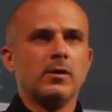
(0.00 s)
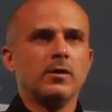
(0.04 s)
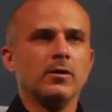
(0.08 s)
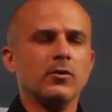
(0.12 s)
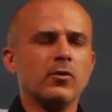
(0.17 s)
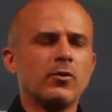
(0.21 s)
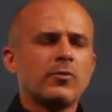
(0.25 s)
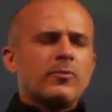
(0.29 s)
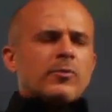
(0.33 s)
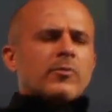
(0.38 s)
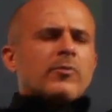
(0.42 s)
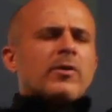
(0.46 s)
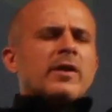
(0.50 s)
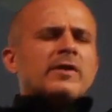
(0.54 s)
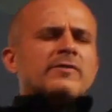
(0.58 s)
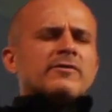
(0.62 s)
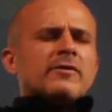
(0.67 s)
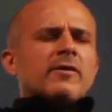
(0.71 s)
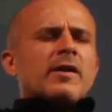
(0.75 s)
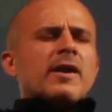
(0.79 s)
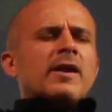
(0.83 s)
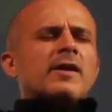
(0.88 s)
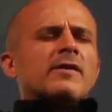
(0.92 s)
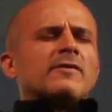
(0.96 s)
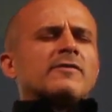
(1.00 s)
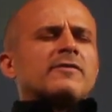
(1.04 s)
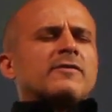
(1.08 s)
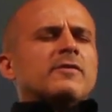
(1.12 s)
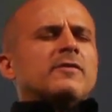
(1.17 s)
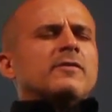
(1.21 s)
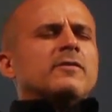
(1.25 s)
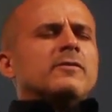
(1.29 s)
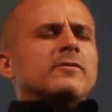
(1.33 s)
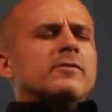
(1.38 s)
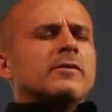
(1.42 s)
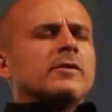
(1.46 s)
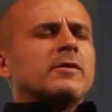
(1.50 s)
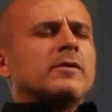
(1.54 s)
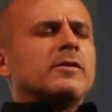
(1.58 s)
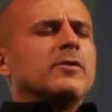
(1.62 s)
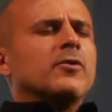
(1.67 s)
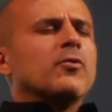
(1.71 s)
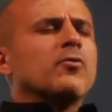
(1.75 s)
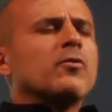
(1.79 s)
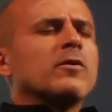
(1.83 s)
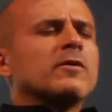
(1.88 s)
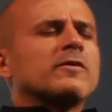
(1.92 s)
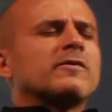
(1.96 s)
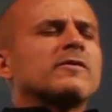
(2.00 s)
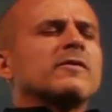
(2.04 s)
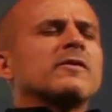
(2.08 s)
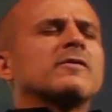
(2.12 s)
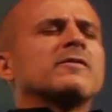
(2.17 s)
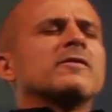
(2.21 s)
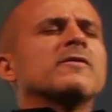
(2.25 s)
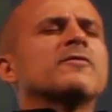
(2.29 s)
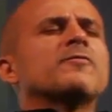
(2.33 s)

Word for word: Lord, we raise our hands to you. Your word says,